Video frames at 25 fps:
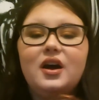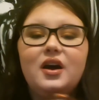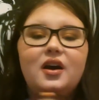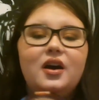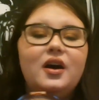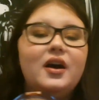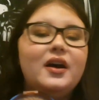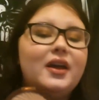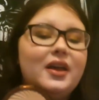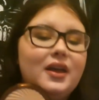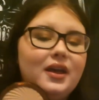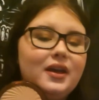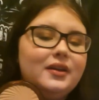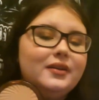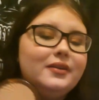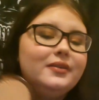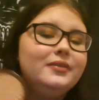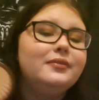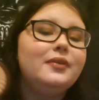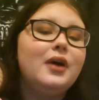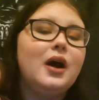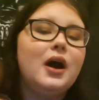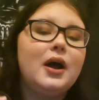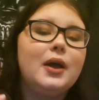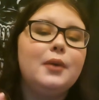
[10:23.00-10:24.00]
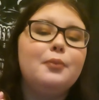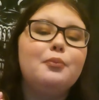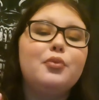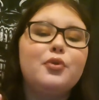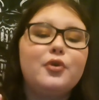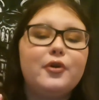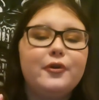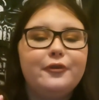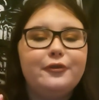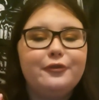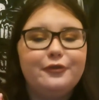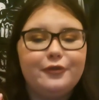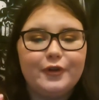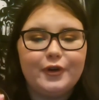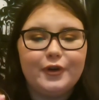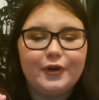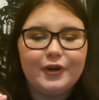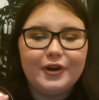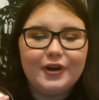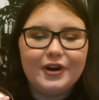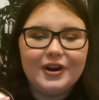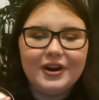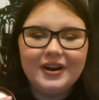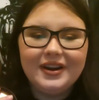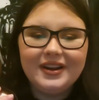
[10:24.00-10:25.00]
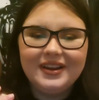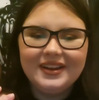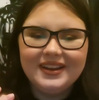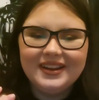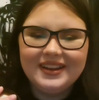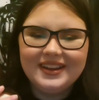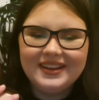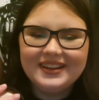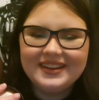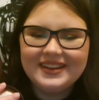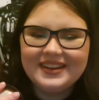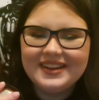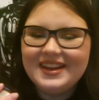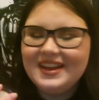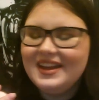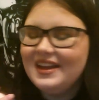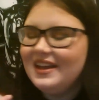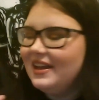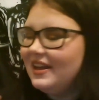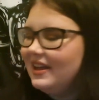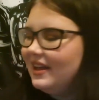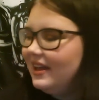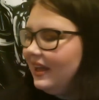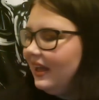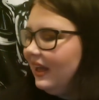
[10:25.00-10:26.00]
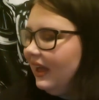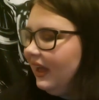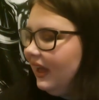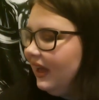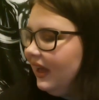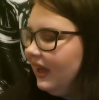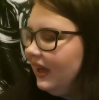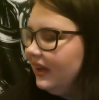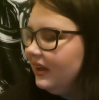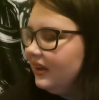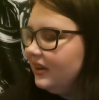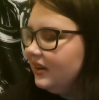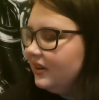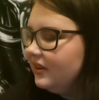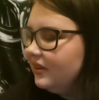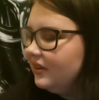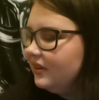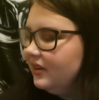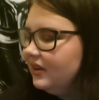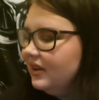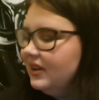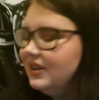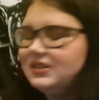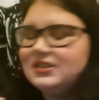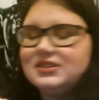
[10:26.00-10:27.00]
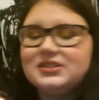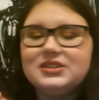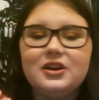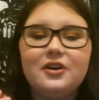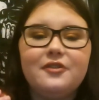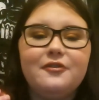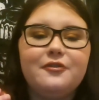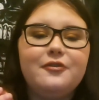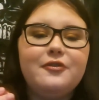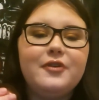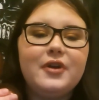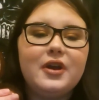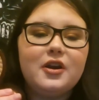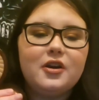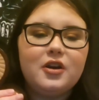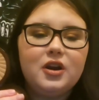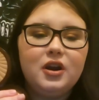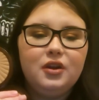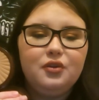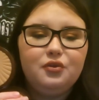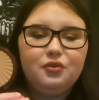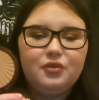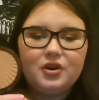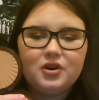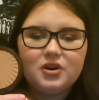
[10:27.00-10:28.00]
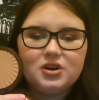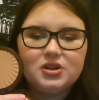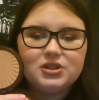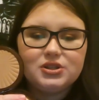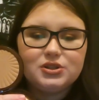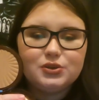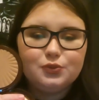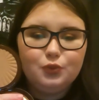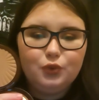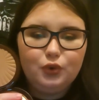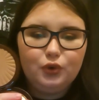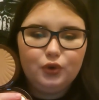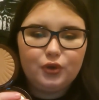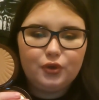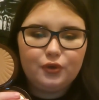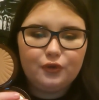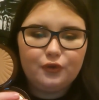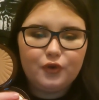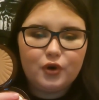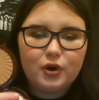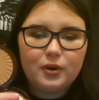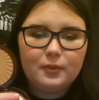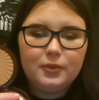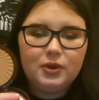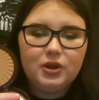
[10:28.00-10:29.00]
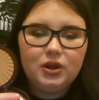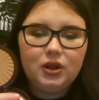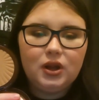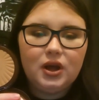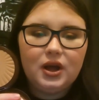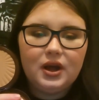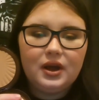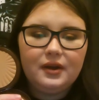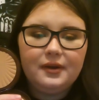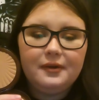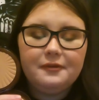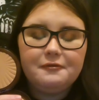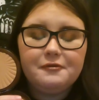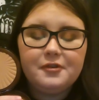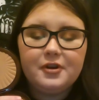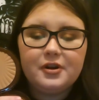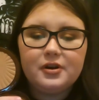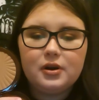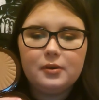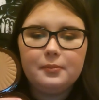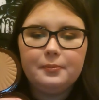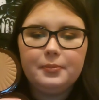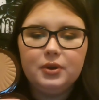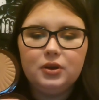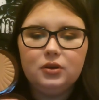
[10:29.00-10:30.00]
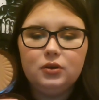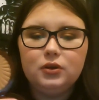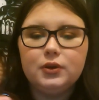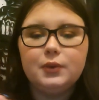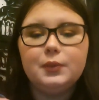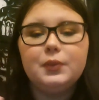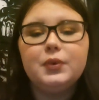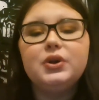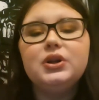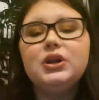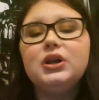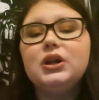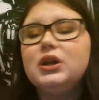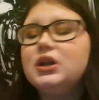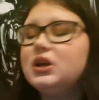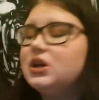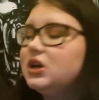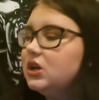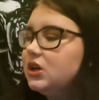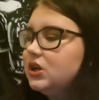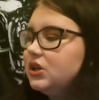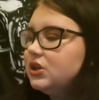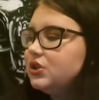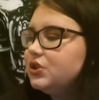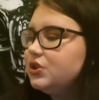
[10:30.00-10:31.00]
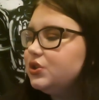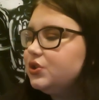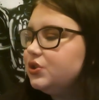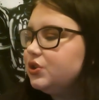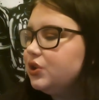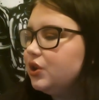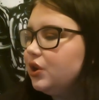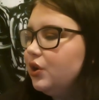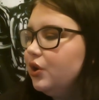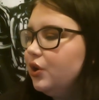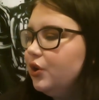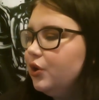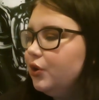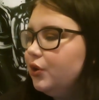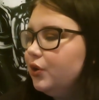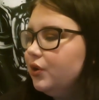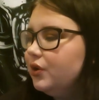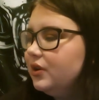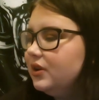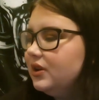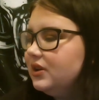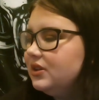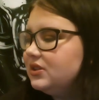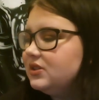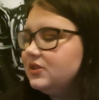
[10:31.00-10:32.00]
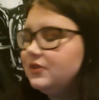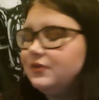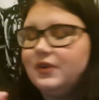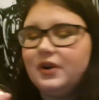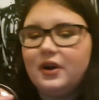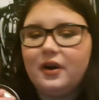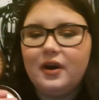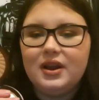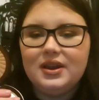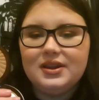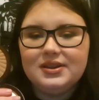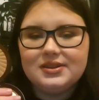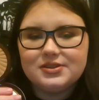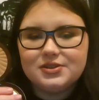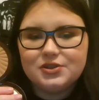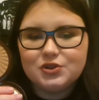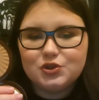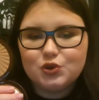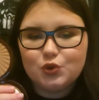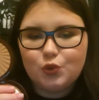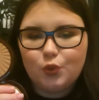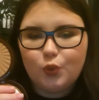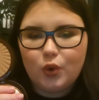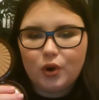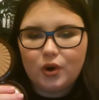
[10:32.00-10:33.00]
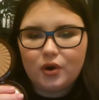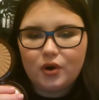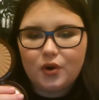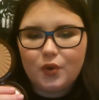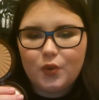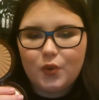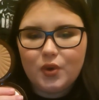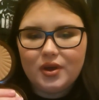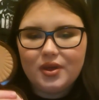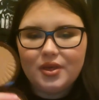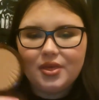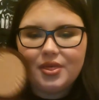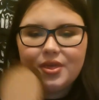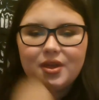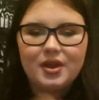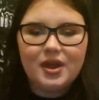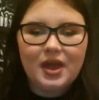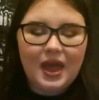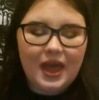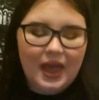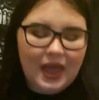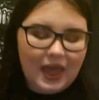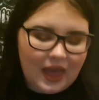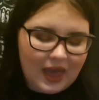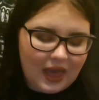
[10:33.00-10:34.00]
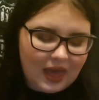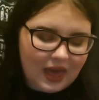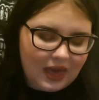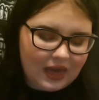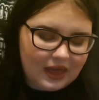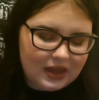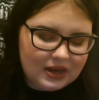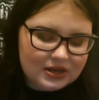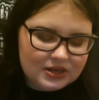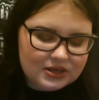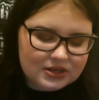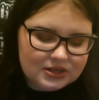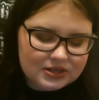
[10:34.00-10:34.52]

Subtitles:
again I prefer. And it's a very, very smooth formula and very buildable, so it's very easy to work with, and